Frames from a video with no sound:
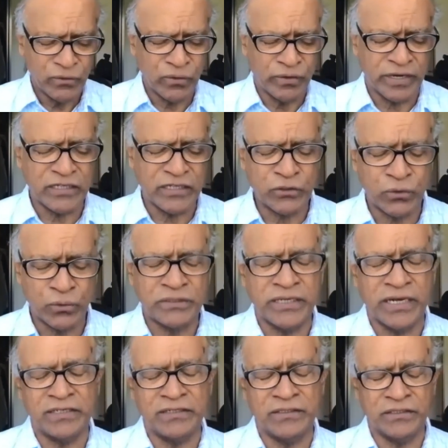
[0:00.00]
you know,
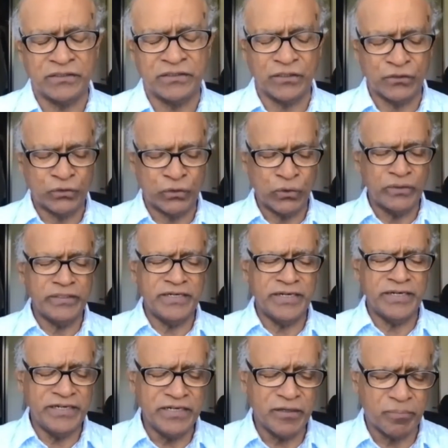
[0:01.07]
grassroots challenges. So
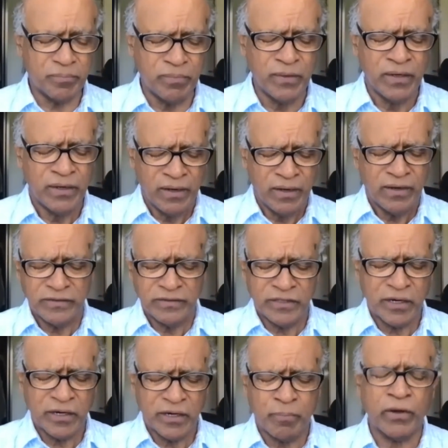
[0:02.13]
in India,
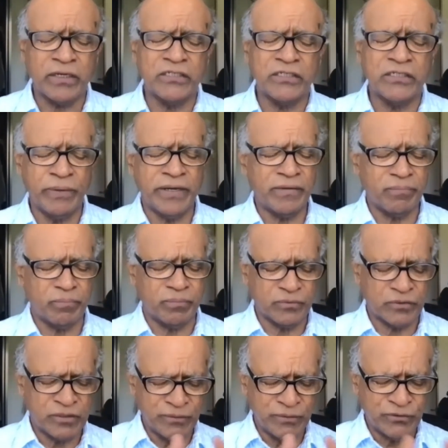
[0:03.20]
there are pockets where
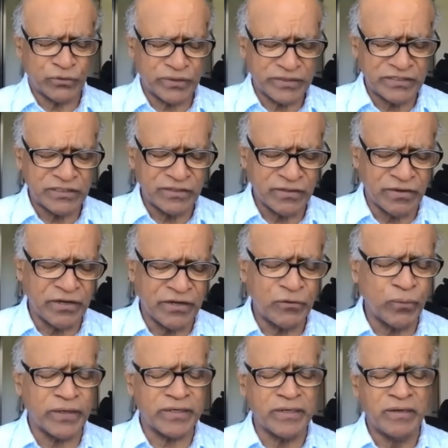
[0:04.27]
civil society has done
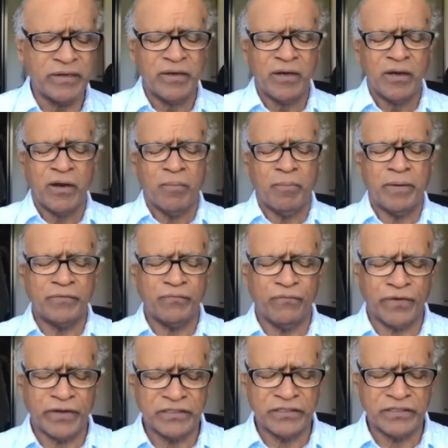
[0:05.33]
great work,
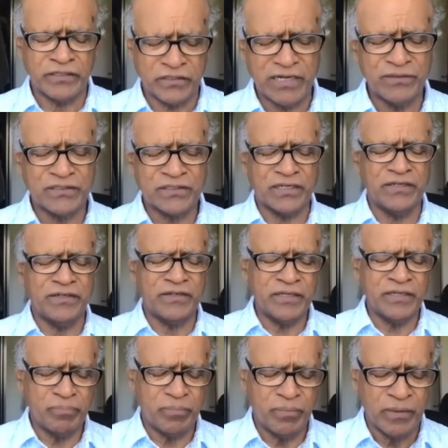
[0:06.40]
but for a scale of this
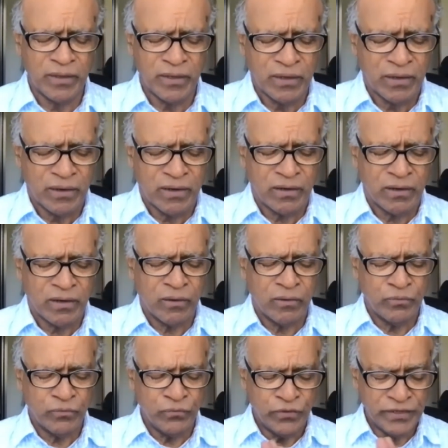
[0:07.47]
country,
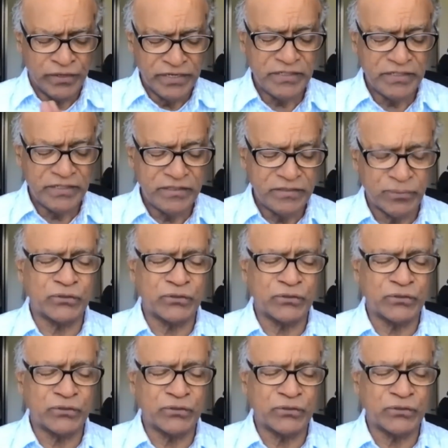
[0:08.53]
you need the